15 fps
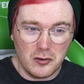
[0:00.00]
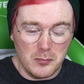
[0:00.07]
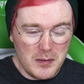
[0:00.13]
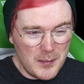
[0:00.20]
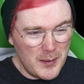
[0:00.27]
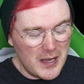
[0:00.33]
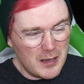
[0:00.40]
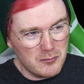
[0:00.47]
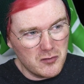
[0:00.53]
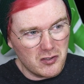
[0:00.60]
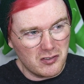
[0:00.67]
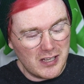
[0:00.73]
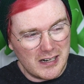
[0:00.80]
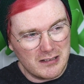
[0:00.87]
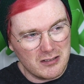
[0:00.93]
maybe I'm
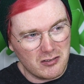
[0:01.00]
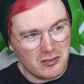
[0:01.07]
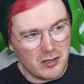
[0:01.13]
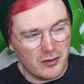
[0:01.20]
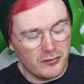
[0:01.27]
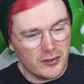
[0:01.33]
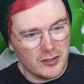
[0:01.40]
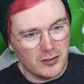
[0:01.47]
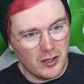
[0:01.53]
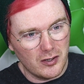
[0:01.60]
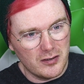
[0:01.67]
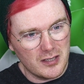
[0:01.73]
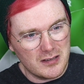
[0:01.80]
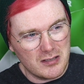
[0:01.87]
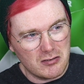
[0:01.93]
just kind of discovering now
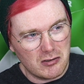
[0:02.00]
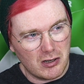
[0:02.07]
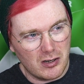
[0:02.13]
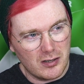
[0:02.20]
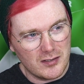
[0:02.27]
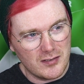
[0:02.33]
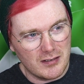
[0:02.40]
that this card isn't